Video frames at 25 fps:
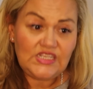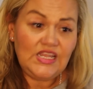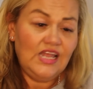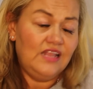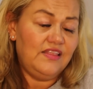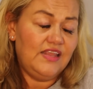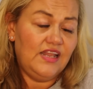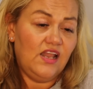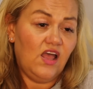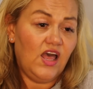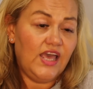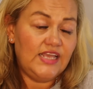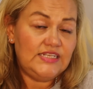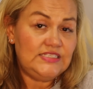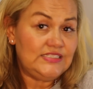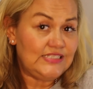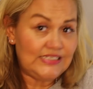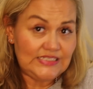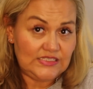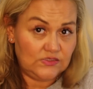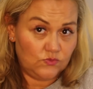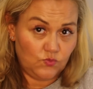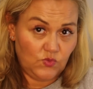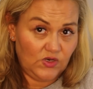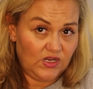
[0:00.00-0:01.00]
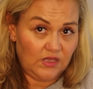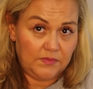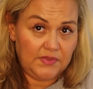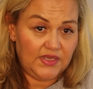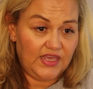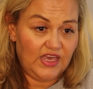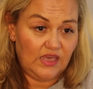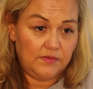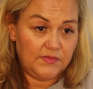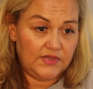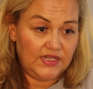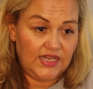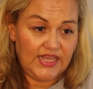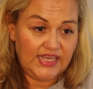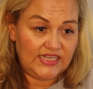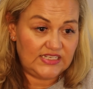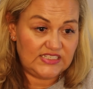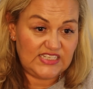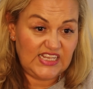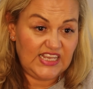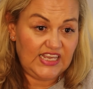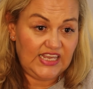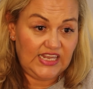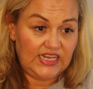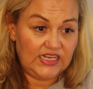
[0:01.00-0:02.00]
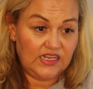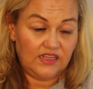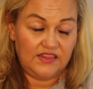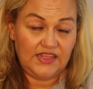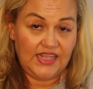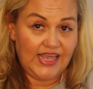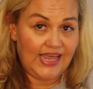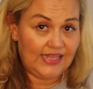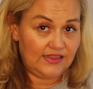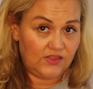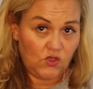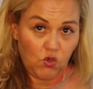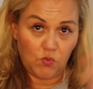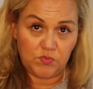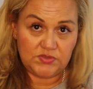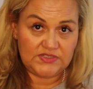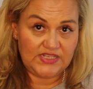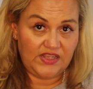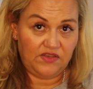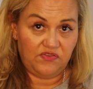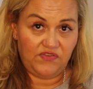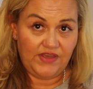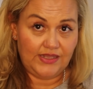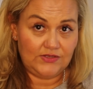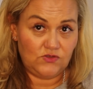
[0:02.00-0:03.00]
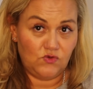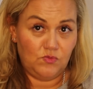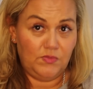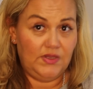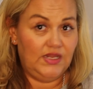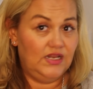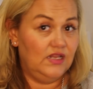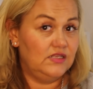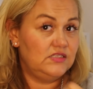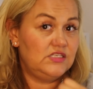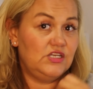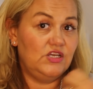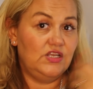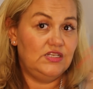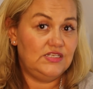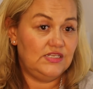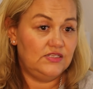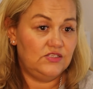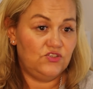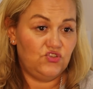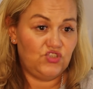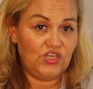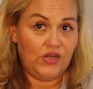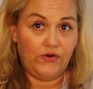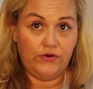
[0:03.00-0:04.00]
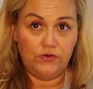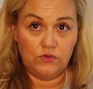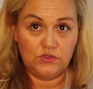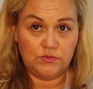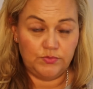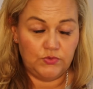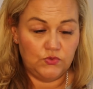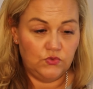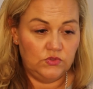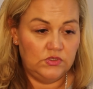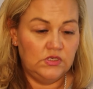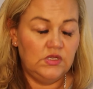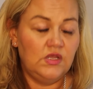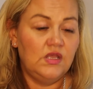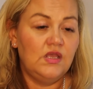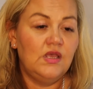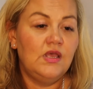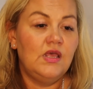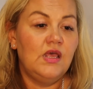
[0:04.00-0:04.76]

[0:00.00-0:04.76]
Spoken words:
And then I didn't. When I became a late teen, I think it had the opposite effect on me and I turned into Sharon Osbourne.